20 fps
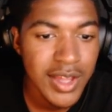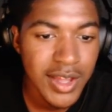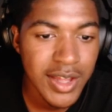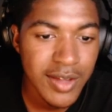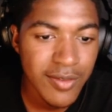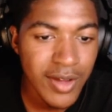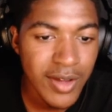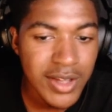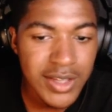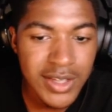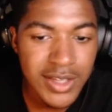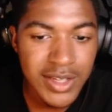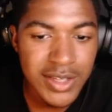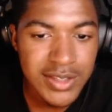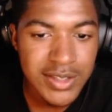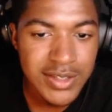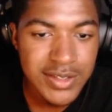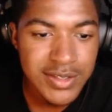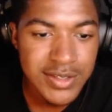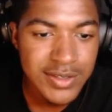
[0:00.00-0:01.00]
If I could get
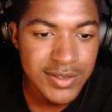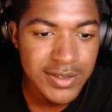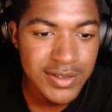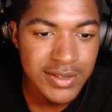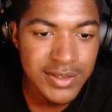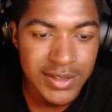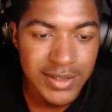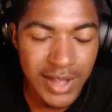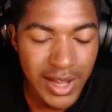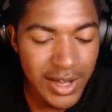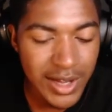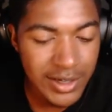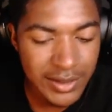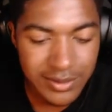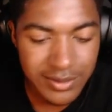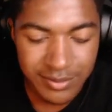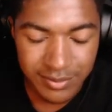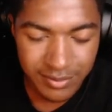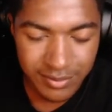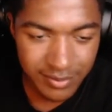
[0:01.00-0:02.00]
this
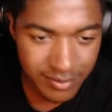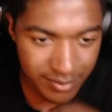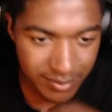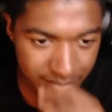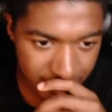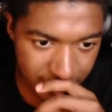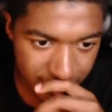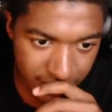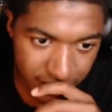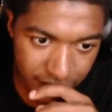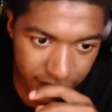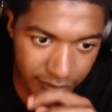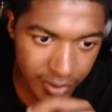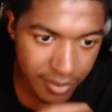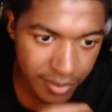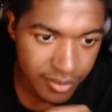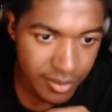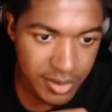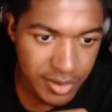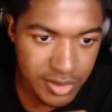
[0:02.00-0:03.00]
down,
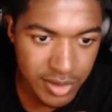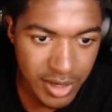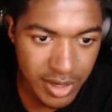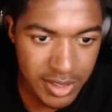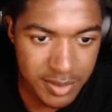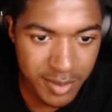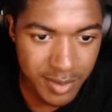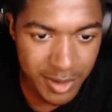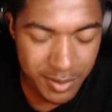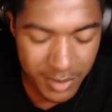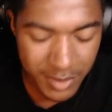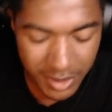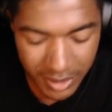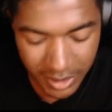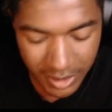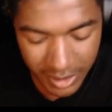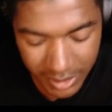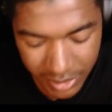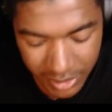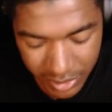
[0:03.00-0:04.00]
first try, this about to be
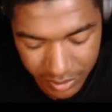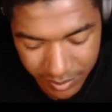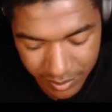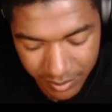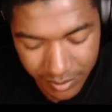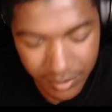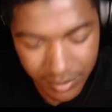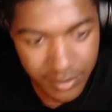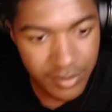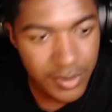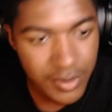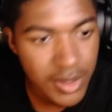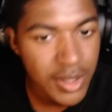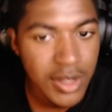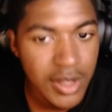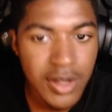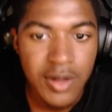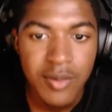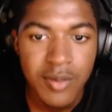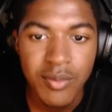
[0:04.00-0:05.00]
clutch.
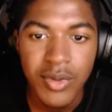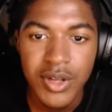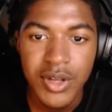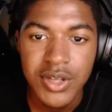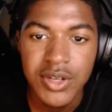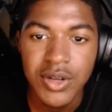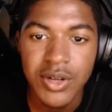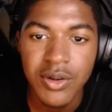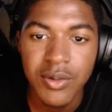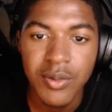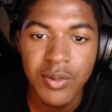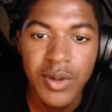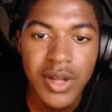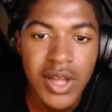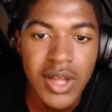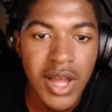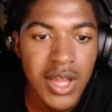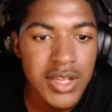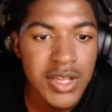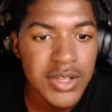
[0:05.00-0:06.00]
But you know
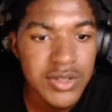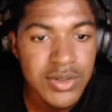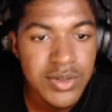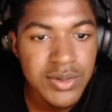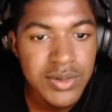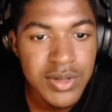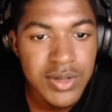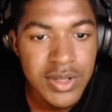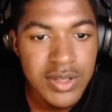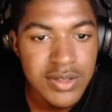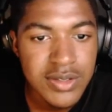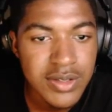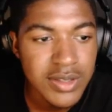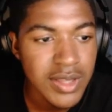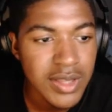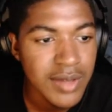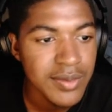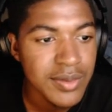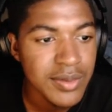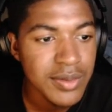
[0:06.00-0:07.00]
what? I do need to
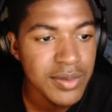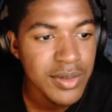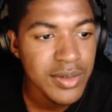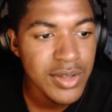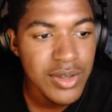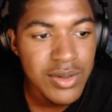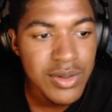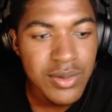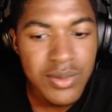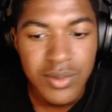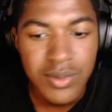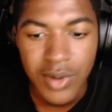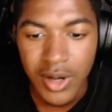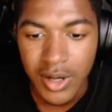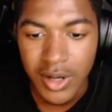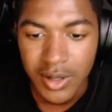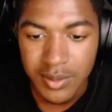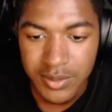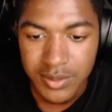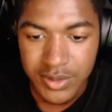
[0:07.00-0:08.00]
level you
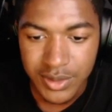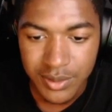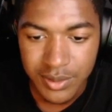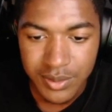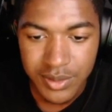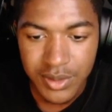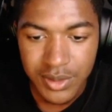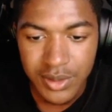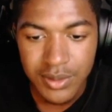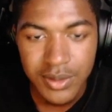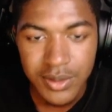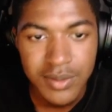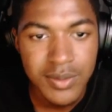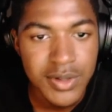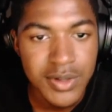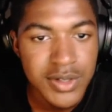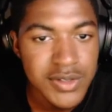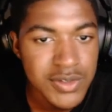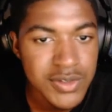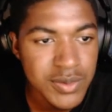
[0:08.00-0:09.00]
up. So you know what? We're
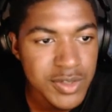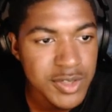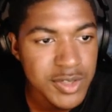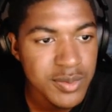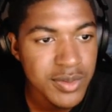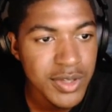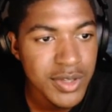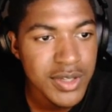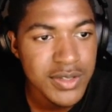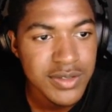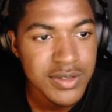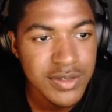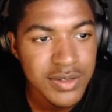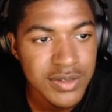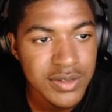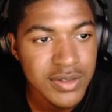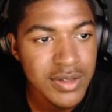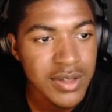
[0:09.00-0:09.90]
gonna switch places.